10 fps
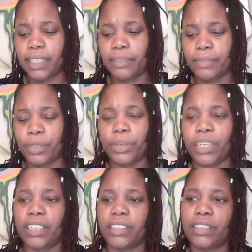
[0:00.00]
if
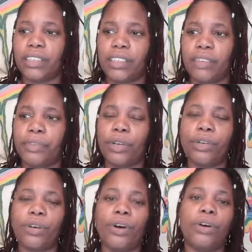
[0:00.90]
your
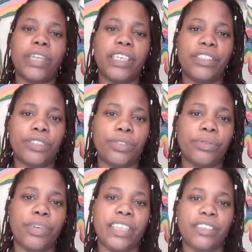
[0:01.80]
goal is
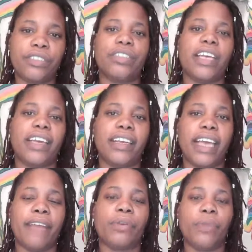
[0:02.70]
to
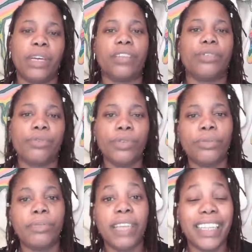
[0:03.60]
entertain everyone in the
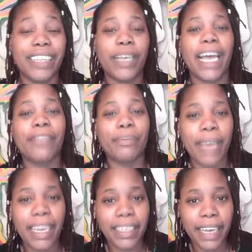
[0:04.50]
room that you haven't
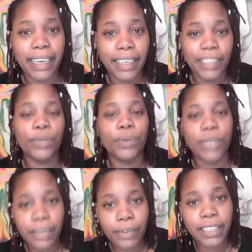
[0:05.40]
met yet, you will
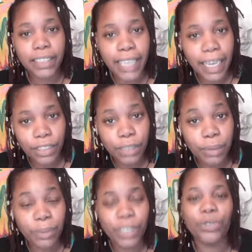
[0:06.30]
never entertain those
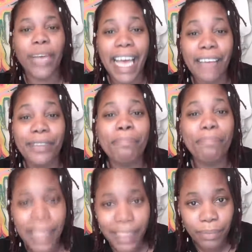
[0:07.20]
people because you haven't
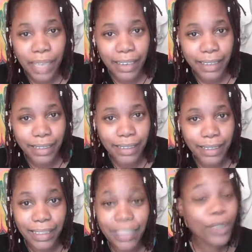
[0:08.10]
met them yet.
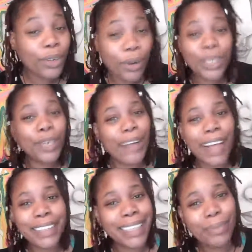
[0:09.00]
You don't know who your
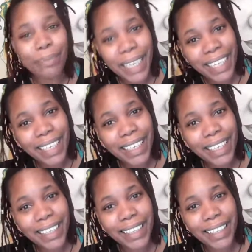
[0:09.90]
crowd's going to be,
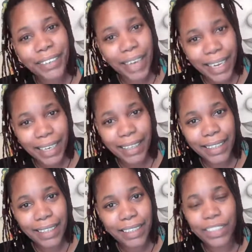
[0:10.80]
right?
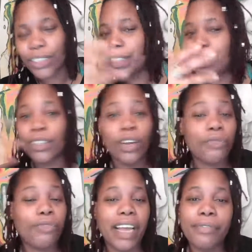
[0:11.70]
So just
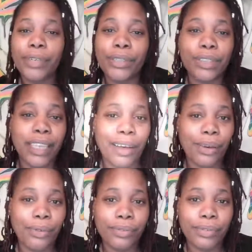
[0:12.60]
write for
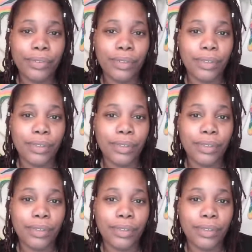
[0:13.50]
yourself.